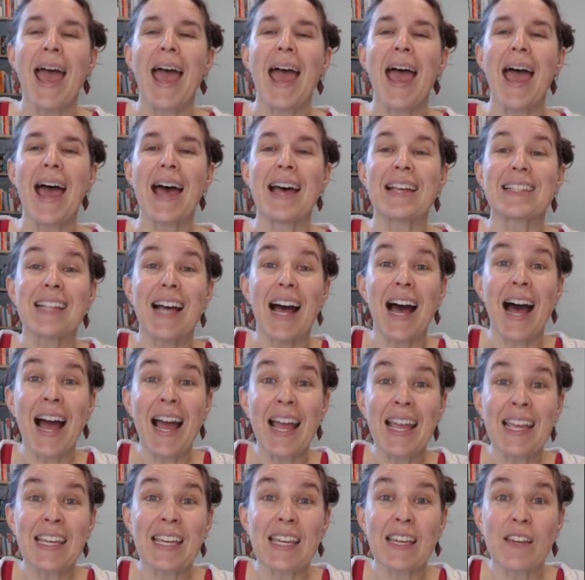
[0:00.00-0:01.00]
As
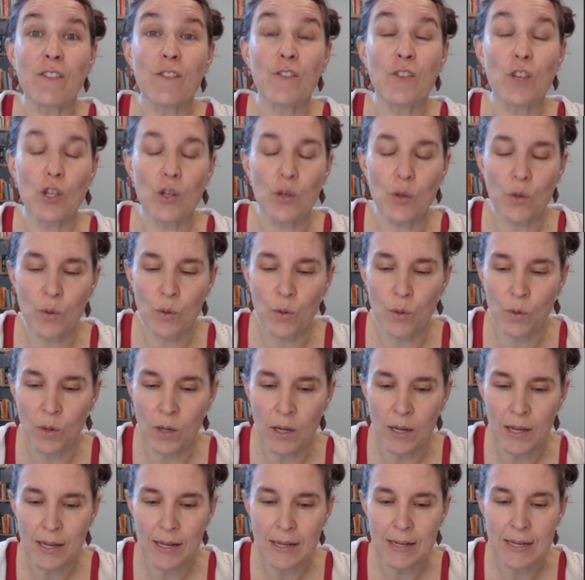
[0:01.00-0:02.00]
I give you
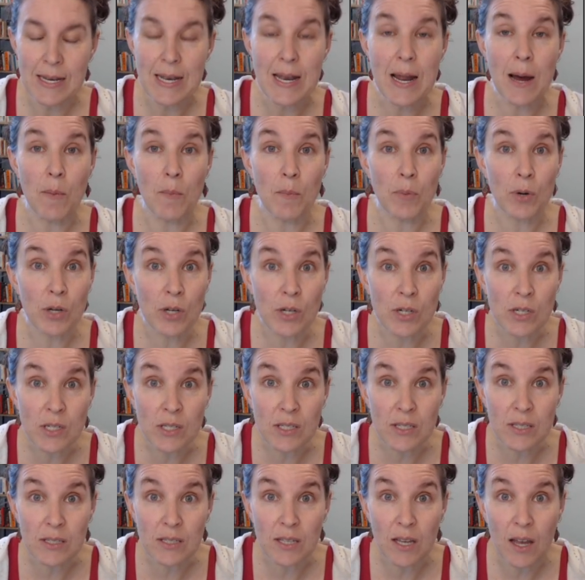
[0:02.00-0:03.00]

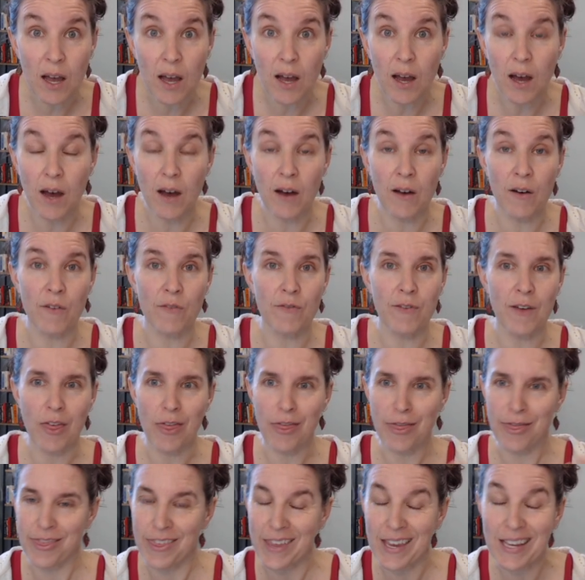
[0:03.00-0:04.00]
numbers of
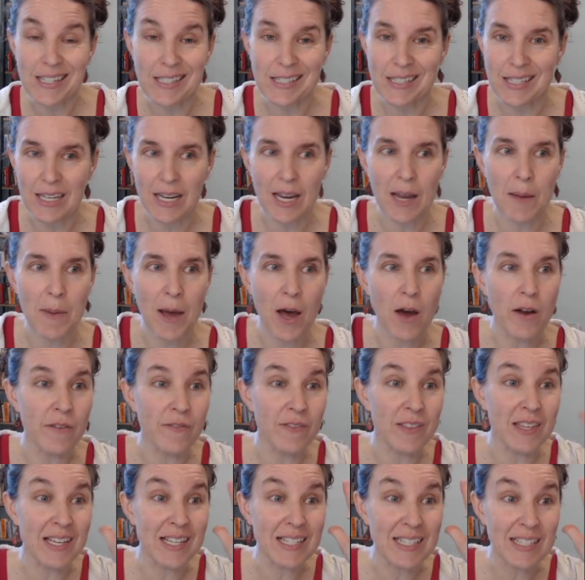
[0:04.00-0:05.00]
things that come out
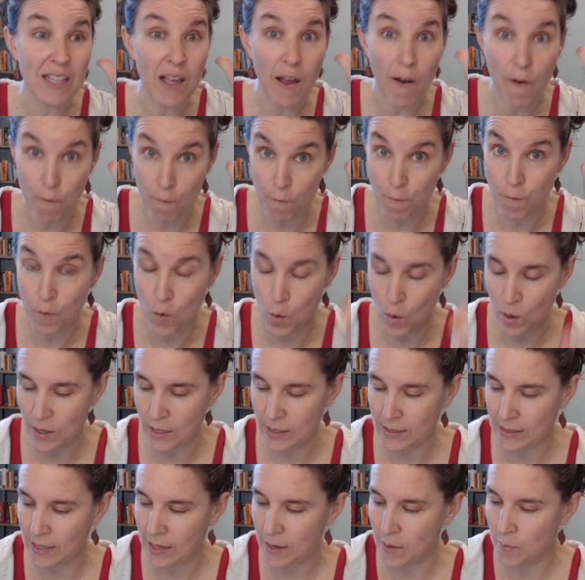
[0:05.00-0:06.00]
of this, for
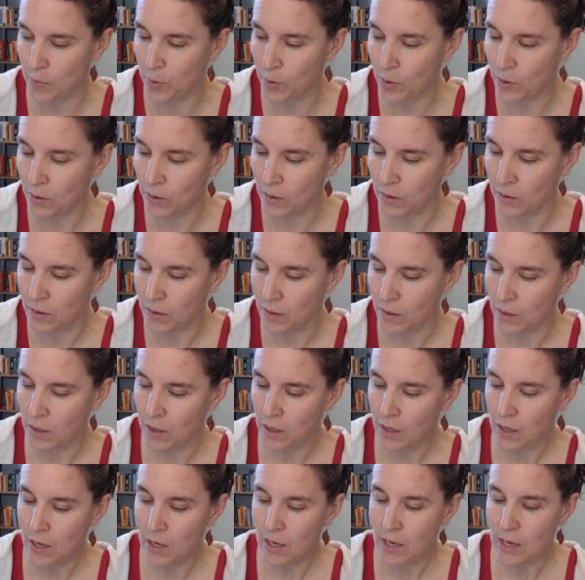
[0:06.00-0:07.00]
example,
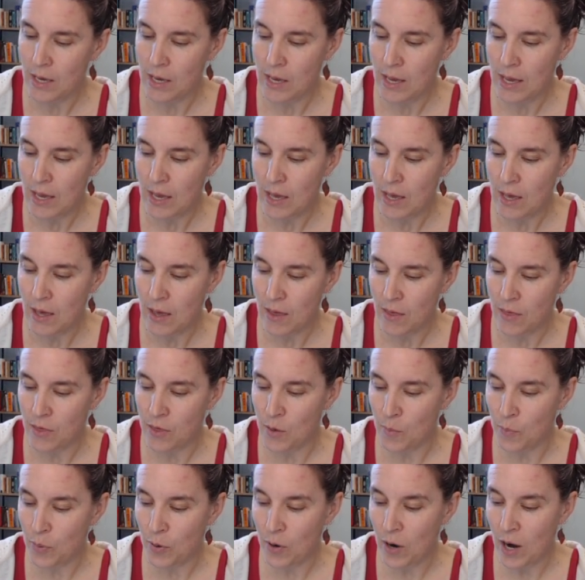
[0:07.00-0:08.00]

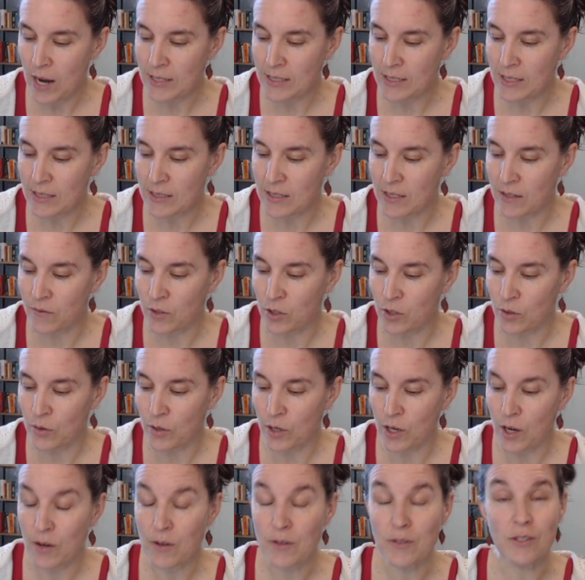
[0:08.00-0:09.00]
the process of
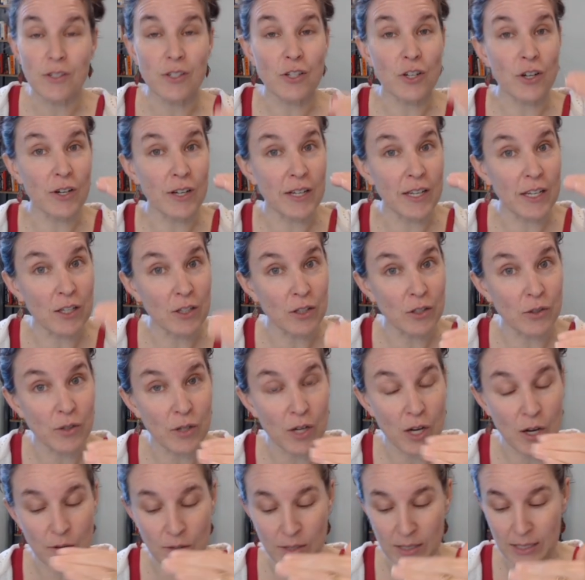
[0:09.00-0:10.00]
glucose, turning
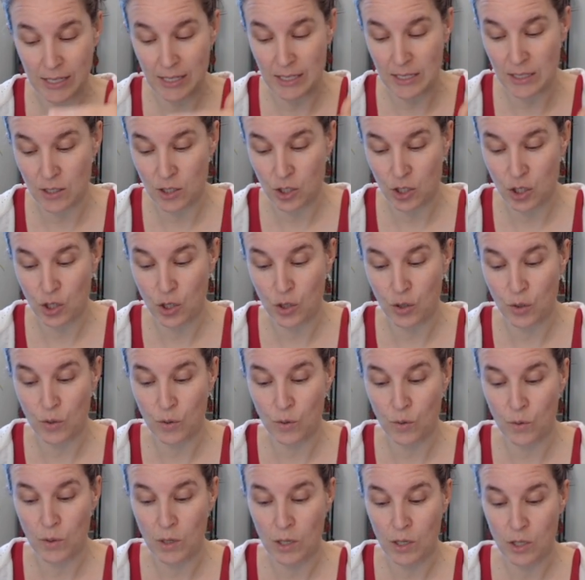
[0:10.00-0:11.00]
glucose
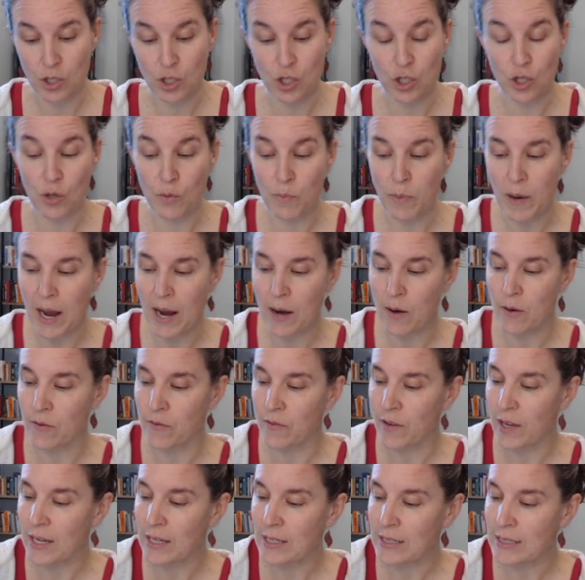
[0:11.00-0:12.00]
into two
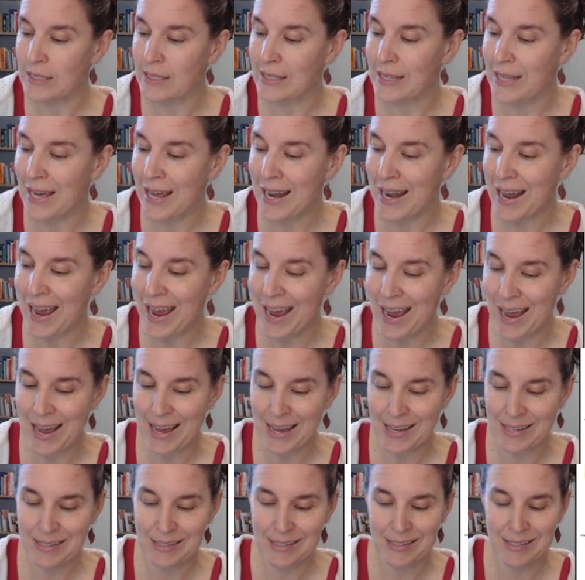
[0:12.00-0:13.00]
pyruvates that
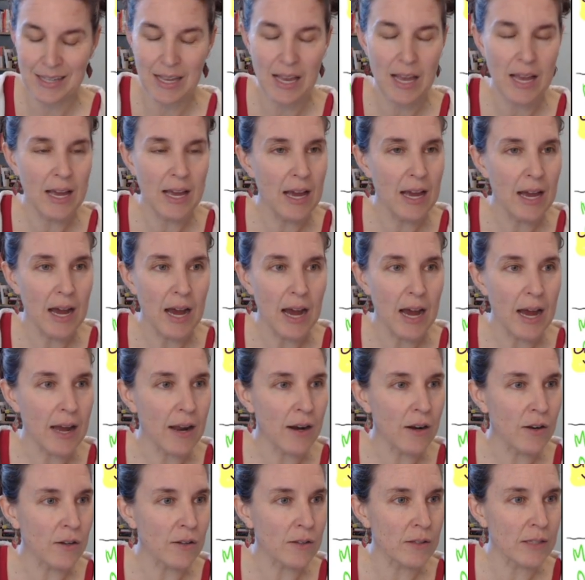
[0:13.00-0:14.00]
has, I
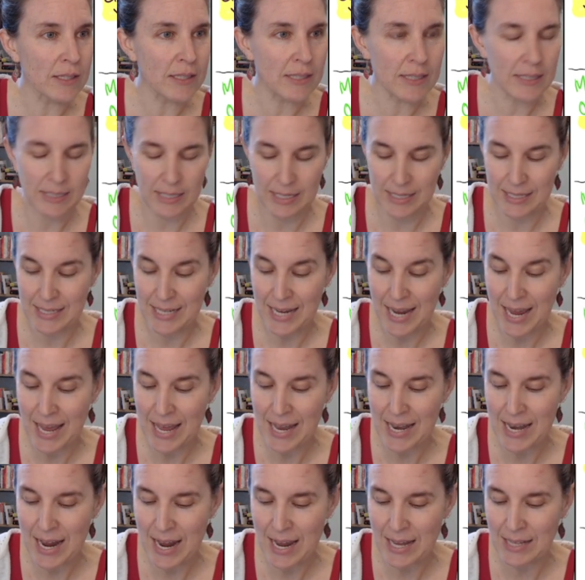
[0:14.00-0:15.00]
don't know, let's see,
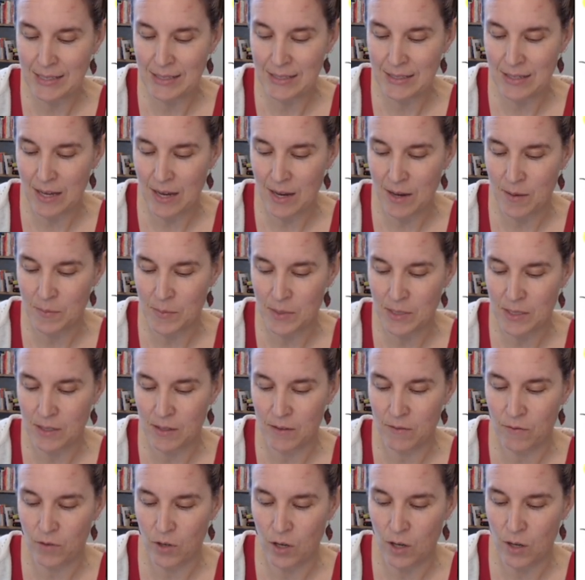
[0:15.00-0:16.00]
10 enzymes
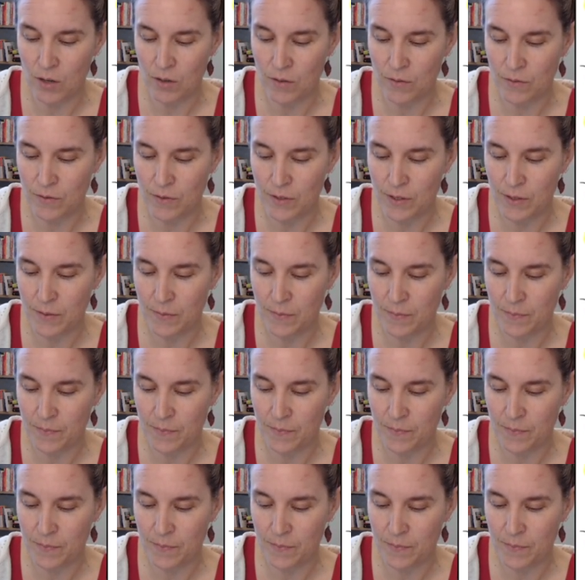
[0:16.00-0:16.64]
involved,